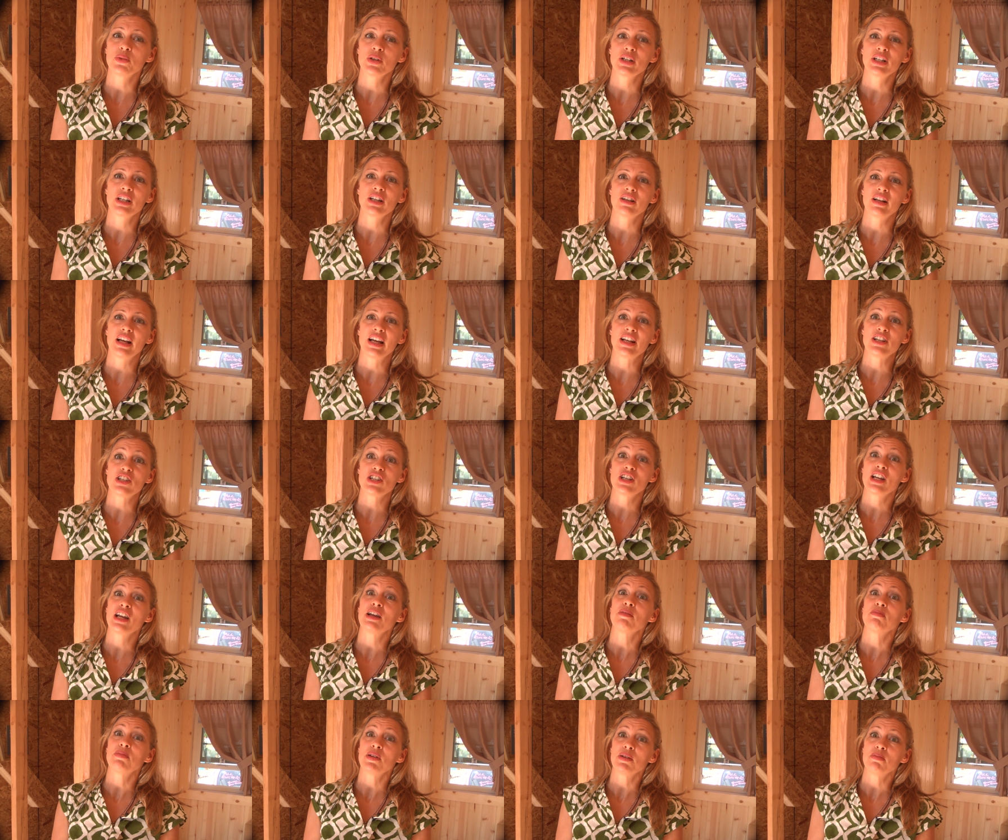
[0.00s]
we're here to
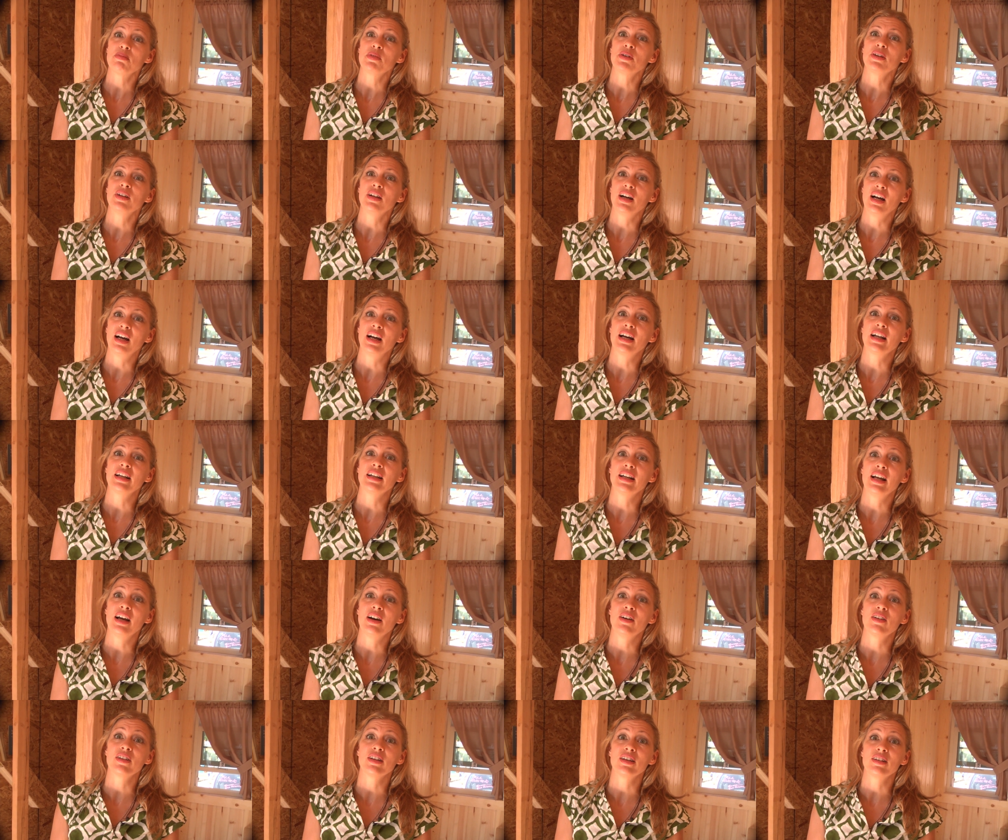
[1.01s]
educate people on
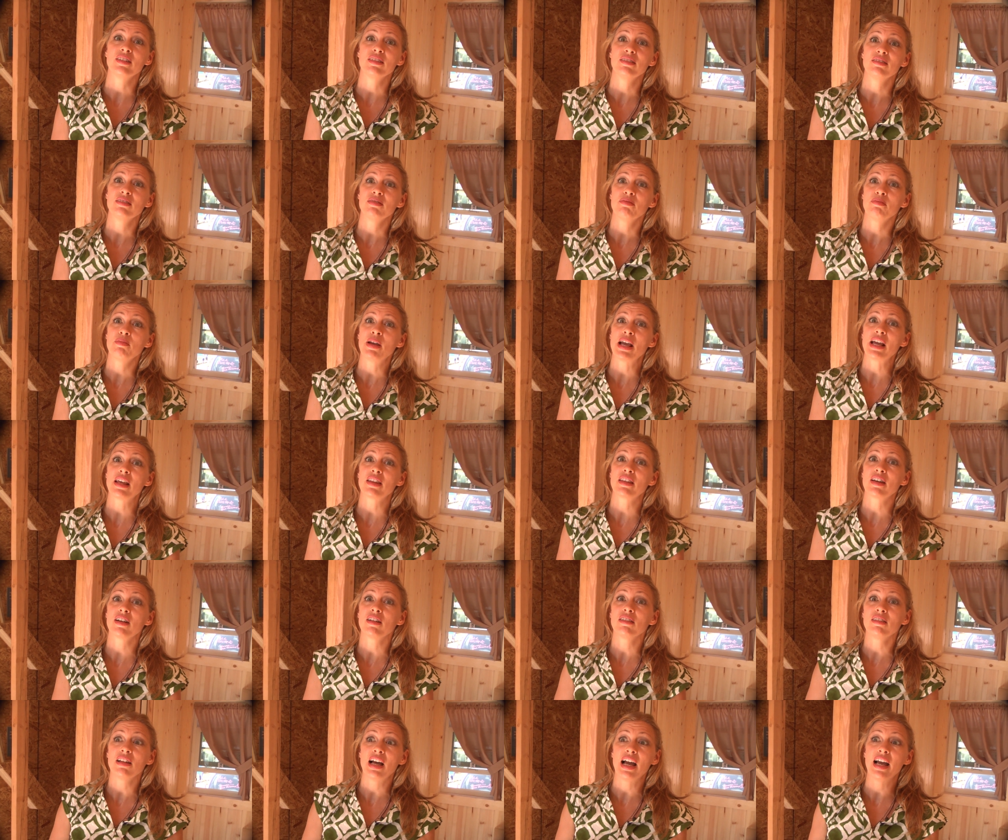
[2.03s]
how to make
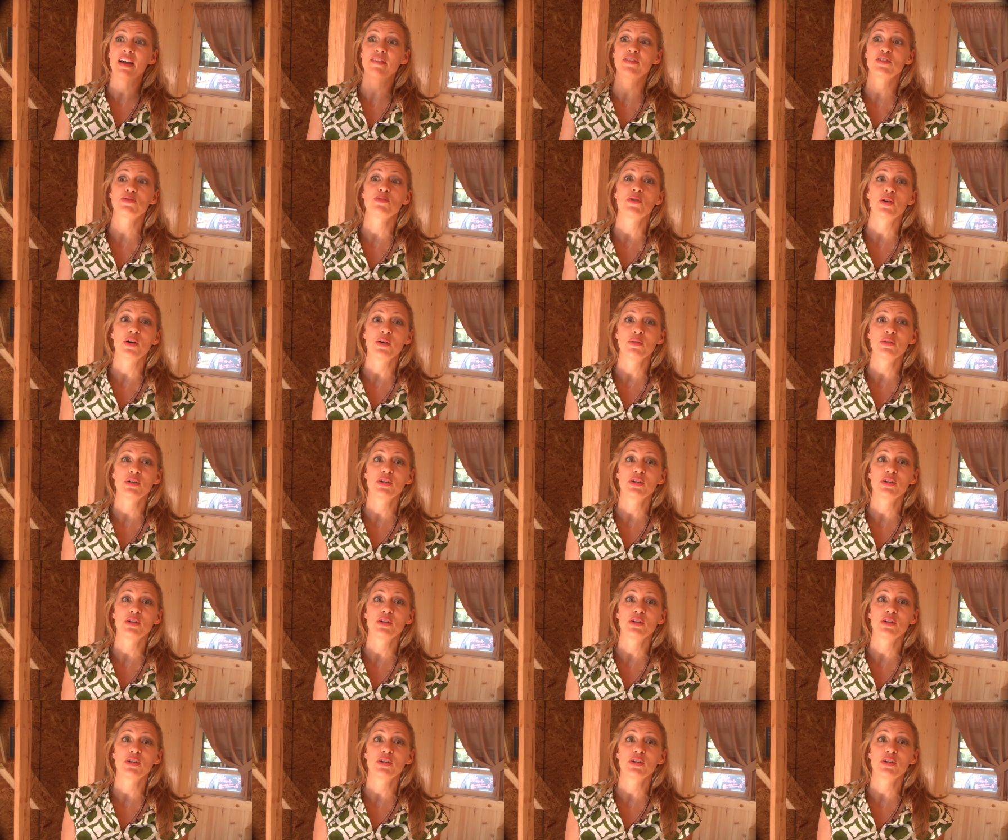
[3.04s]
their lives more